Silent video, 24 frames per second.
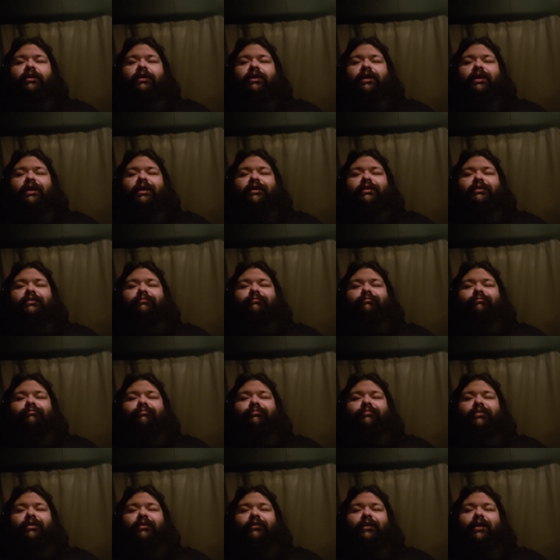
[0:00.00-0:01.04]
And
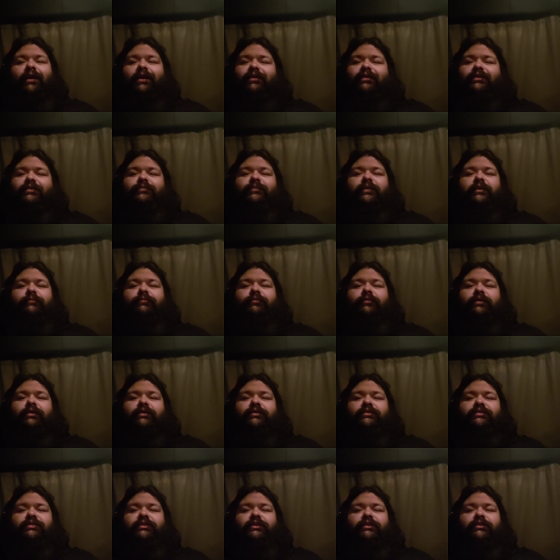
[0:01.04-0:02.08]
a lot of these people I
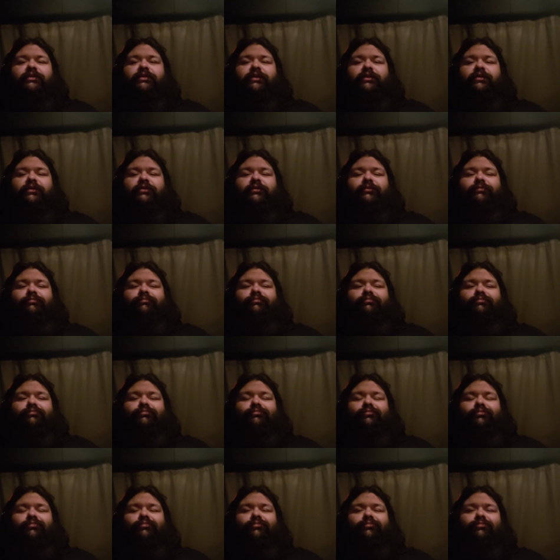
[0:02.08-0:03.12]
see, their
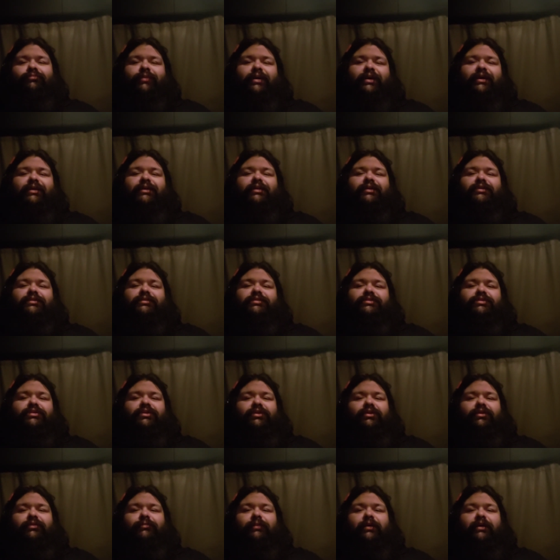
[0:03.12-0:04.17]
main
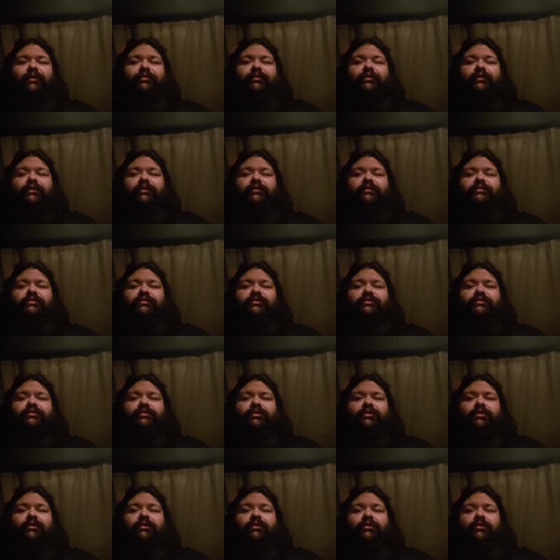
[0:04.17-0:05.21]
concern about things is,
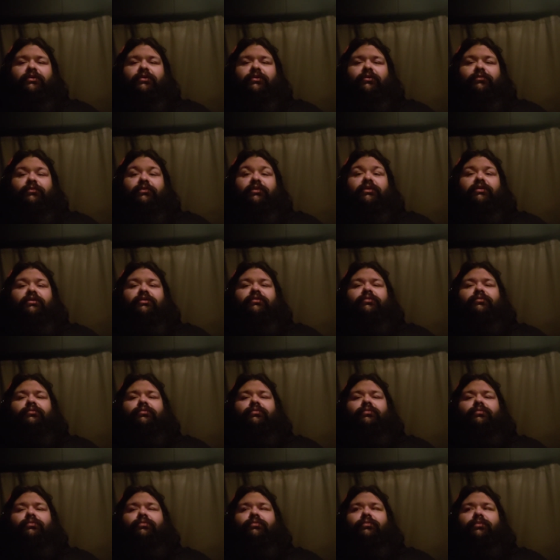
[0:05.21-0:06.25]
well,
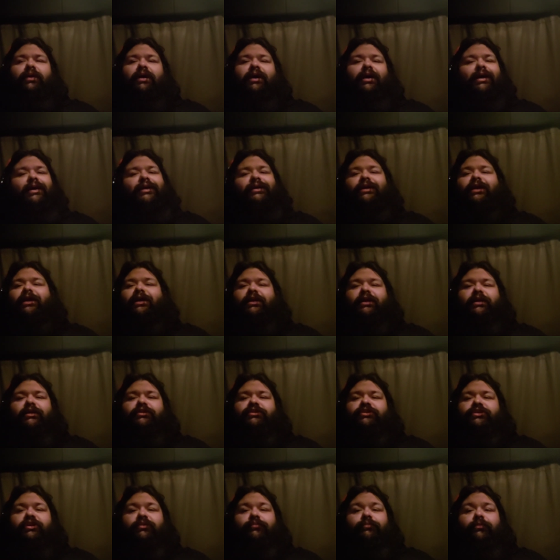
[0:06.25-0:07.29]
I can't eat
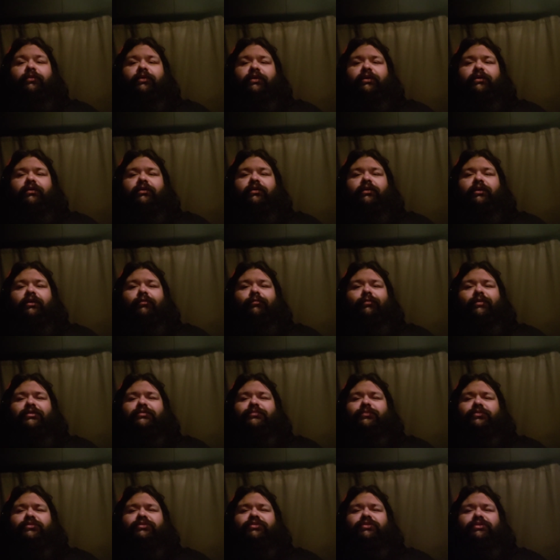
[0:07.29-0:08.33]
cheaply. How am I
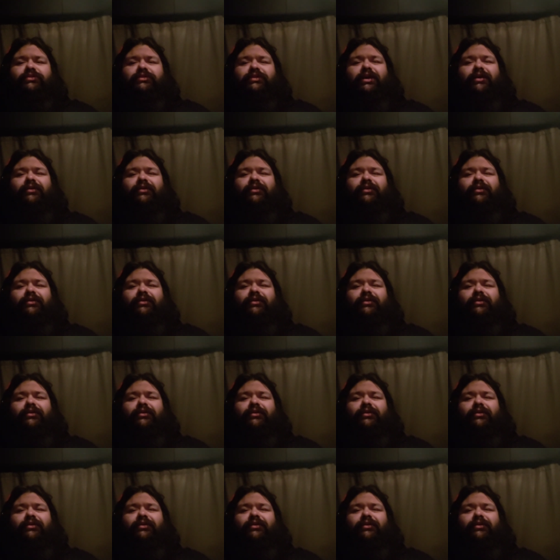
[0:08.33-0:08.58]
supposed to do this?